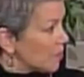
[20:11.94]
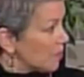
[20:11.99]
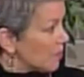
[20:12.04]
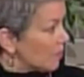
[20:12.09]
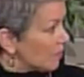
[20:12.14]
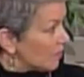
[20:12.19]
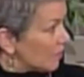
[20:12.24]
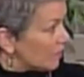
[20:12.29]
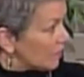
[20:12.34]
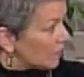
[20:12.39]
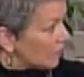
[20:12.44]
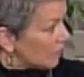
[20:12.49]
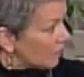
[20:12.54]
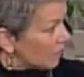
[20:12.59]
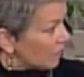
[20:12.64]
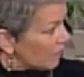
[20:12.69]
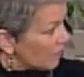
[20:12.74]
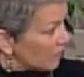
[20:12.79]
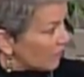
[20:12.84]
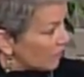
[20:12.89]

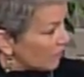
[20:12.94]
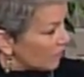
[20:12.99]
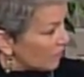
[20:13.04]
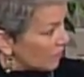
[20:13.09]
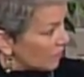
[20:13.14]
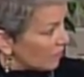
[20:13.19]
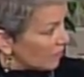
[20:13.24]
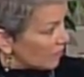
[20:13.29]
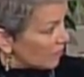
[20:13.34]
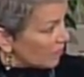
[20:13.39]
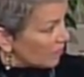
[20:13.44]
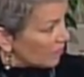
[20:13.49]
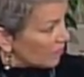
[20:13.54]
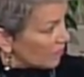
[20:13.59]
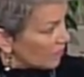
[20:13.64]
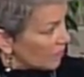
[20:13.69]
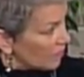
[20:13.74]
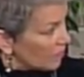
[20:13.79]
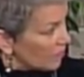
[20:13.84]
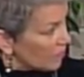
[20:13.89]

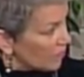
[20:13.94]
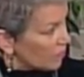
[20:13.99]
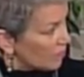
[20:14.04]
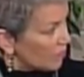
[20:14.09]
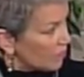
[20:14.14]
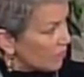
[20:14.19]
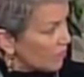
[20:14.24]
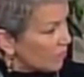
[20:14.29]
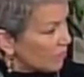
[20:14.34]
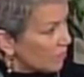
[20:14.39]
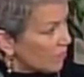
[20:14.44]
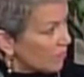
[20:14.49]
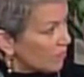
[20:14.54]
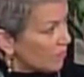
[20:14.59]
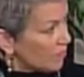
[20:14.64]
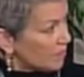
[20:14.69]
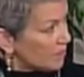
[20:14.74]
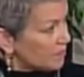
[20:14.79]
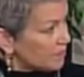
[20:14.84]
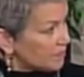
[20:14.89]

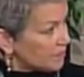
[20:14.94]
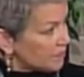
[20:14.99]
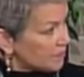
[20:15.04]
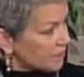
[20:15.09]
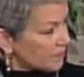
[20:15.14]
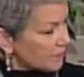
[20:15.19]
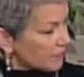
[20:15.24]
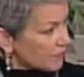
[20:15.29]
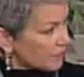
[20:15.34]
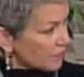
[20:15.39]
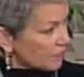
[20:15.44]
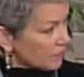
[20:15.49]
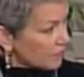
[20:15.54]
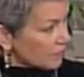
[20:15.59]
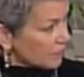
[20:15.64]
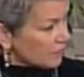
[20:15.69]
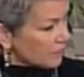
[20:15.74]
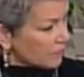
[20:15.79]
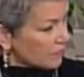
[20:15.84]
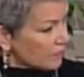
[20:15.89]

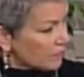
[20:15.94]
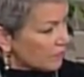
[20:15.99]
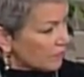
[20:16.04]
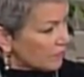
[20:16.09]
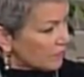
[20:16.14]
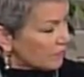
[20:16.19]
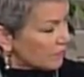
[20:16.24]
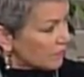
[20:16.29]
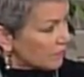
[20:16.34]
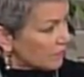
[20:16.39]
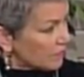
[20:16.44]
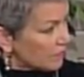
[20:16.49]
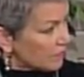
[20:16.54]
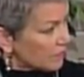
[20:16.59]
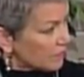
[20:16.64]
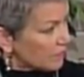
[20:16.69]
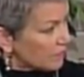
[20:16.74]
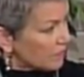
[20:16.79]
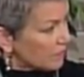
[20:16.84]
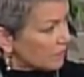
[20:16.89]

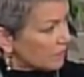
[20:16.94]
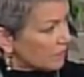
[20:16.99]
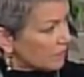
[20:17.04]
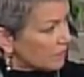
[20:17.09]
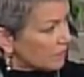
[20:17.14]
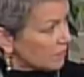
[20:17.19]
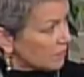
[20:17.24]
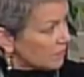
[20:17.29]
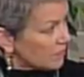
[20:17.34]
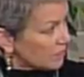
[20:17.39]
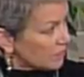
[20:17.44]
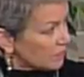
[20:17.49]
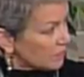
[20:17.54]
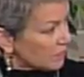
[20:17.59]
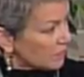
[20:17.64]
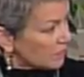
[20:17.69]
[no speech]